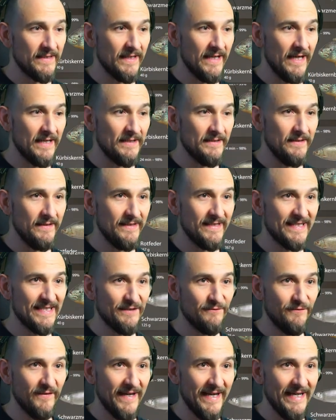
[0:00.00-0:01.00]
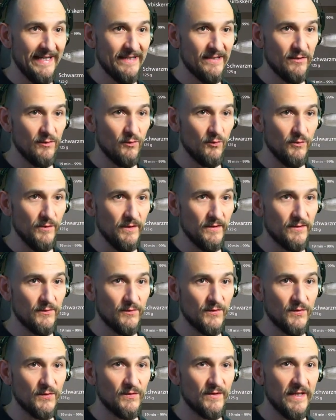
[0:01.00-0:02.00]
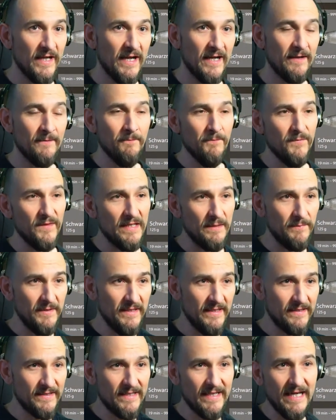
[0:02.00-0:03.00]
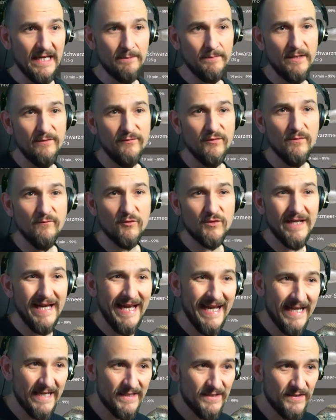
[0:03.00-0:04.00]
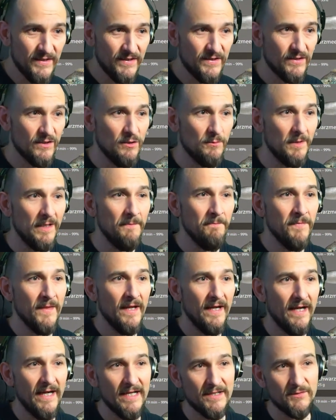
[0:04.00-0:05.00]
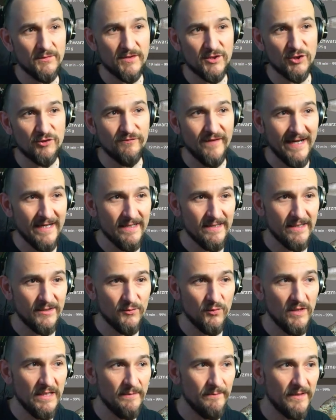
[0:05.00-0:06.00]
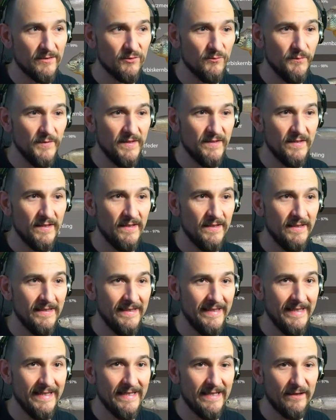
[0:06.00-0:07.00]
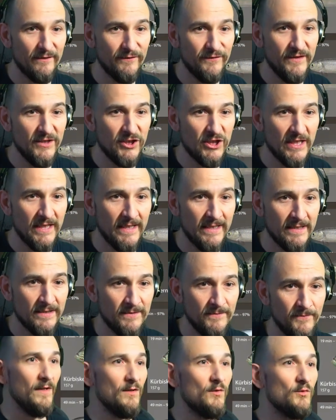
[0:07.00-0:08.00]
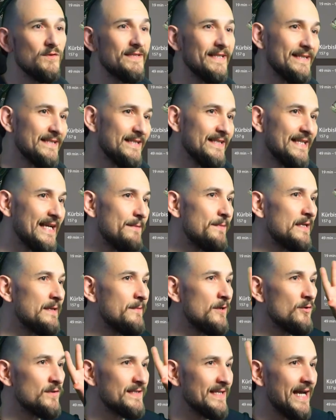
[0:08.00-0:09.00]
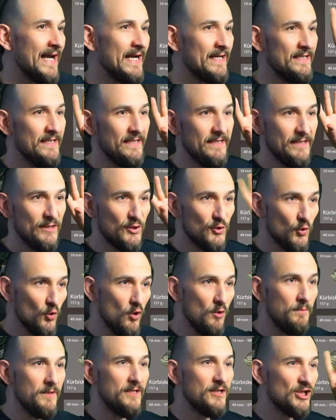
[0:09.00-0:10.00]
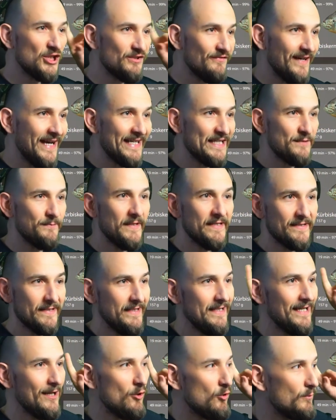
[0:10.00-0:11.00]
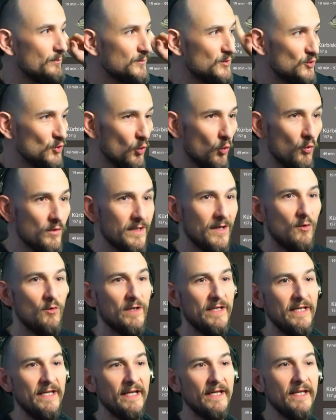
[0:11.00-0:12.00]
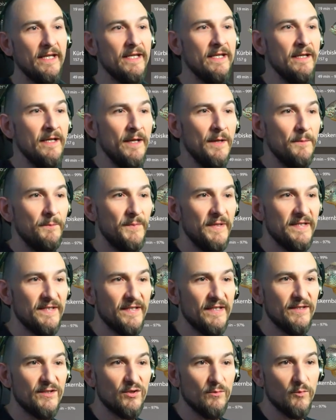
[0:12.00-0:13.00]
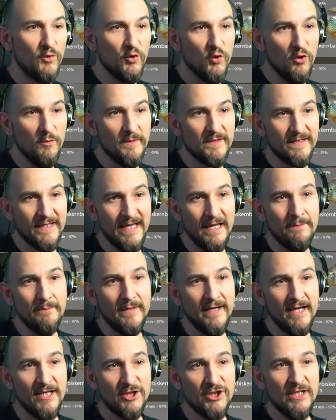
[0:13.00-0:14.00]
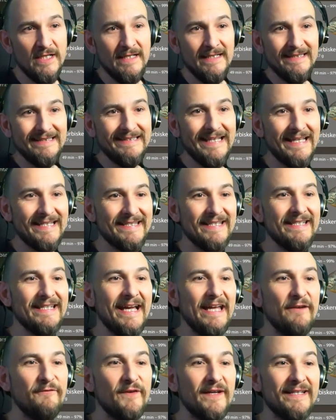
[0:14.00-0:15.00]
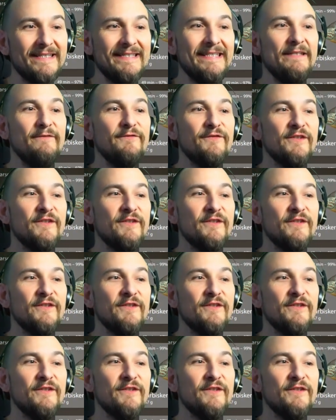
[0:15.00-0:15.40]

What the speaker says: I'm currently at 85 silver, so it always fluctuates a little depending on the type of fish. Basically though, you can say the Chub, Shemaya, Pontic Shad, even the pumpkin seed. Those are just the fish that really bring in good silver.